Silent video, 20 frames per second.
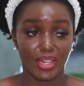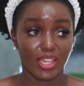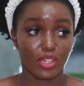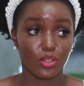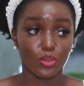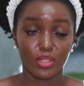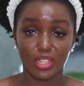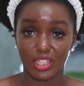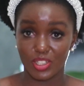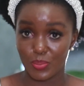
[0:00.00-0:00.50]

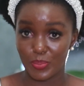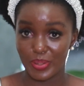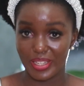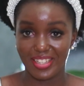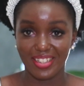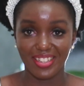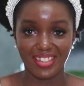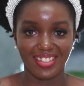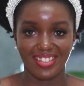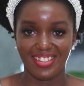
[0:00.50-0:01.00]
Like, look at me.
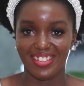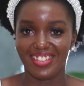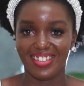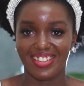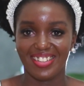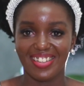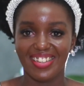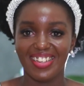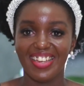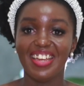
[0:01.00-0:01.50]

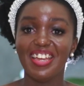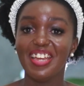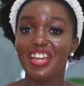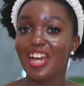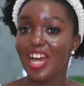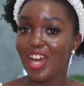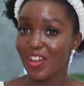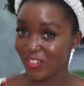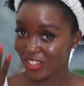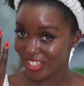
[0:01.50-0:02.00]

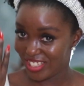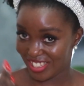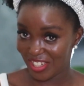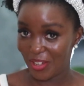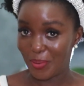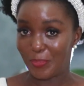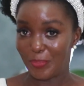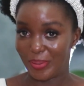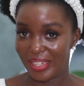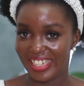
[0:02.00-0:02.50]
Have you
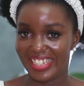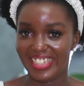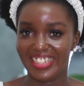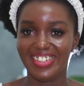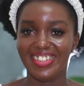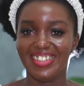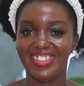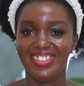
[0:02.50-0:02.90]
seen me?